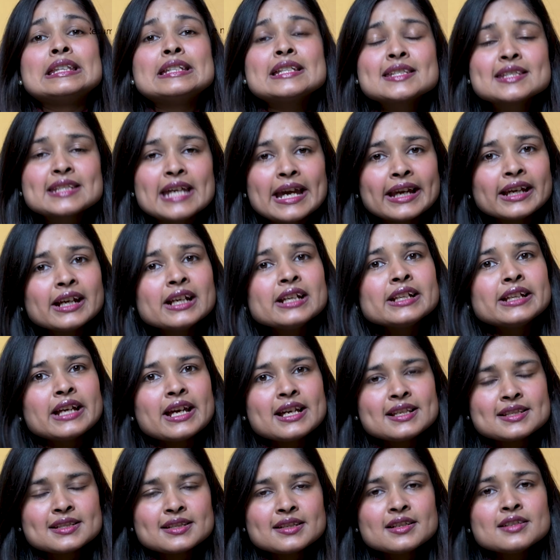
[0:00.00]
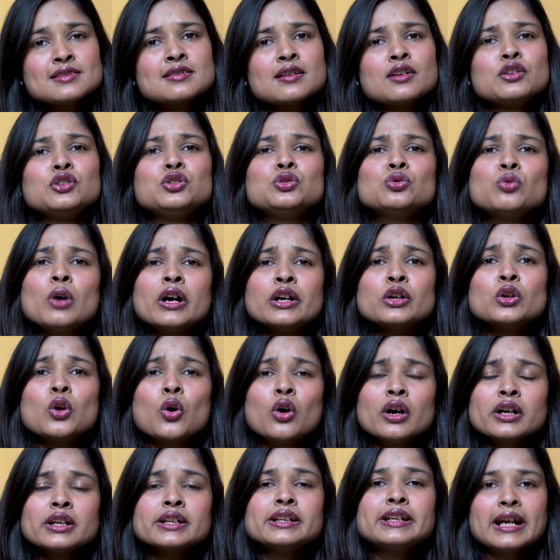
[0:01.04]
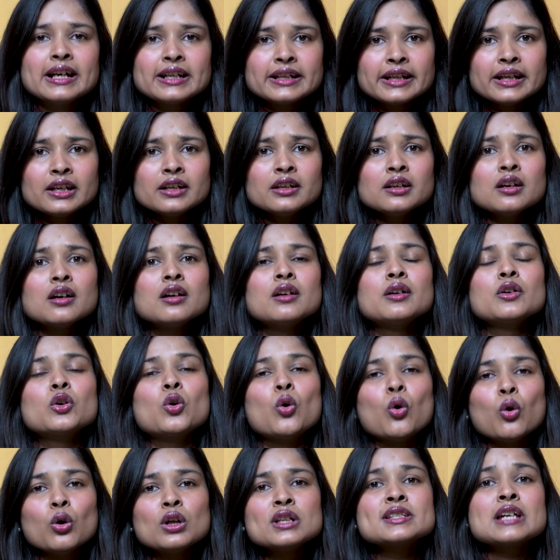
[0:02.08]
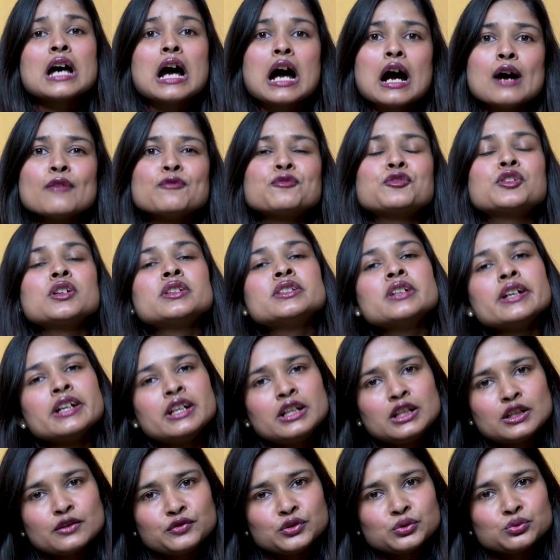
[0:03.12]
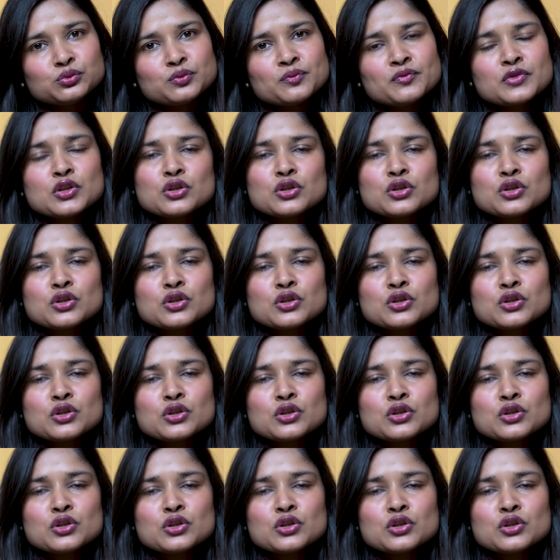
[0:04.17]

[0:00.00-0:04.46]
The second case is you are not getting calls after the interview.